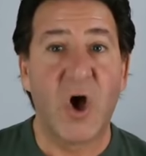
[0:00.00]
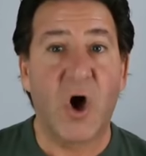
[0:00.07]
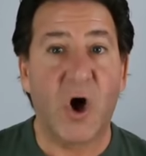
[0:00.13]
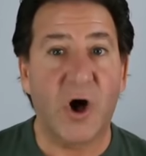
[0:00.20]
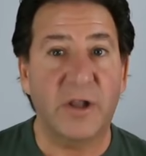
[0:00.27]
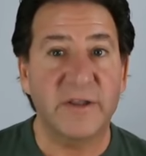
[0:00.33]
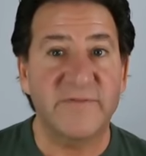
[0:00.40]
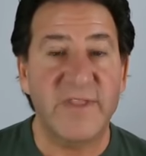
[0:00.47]

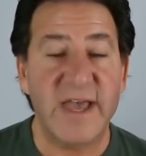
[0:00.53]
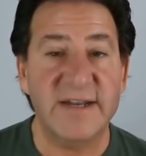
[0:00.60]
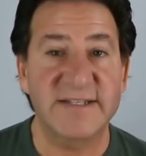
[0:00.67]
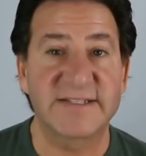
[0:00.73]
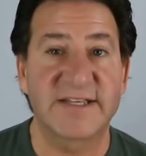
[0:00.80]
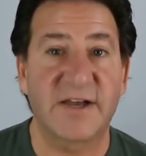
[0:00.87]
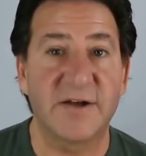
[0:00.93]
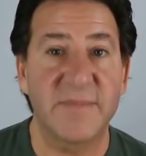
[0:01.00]
All of that is
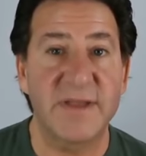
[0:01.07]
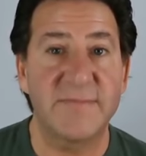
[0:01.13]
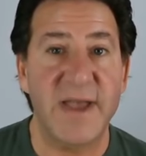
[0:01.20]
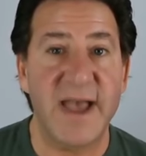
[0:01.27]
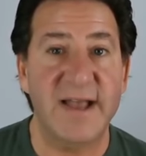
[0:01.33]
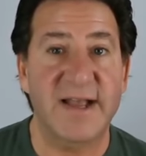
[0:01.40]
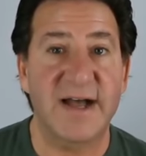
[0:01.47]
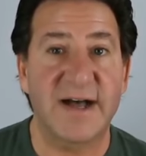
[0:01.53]
coming
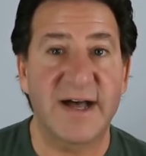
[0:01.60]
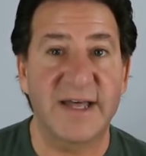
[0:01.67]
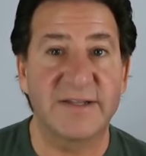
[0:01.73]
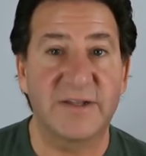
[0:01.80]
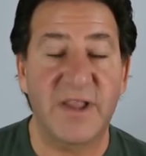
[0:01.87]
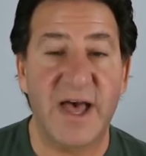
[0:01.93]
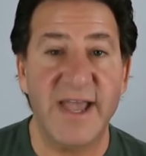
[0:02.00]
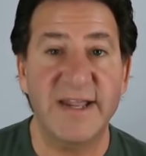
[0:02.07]
back
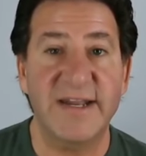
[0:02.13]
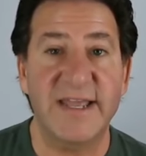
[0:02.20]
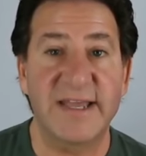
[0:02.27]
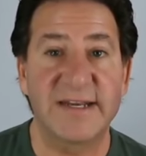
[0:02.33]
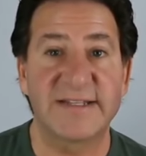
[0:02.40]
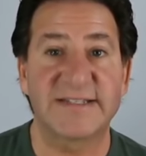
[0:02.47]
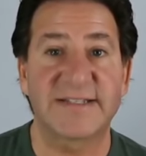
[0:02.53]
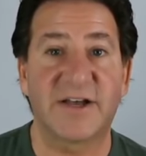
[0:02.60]
online and
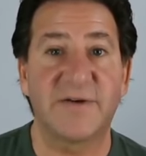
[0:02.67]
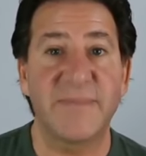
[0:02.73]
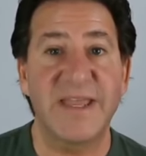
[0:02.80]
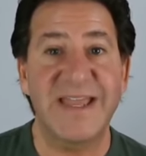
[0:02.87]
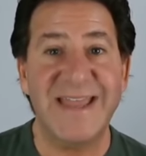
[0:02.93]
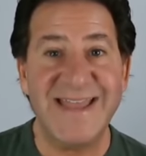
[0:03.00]
it's coming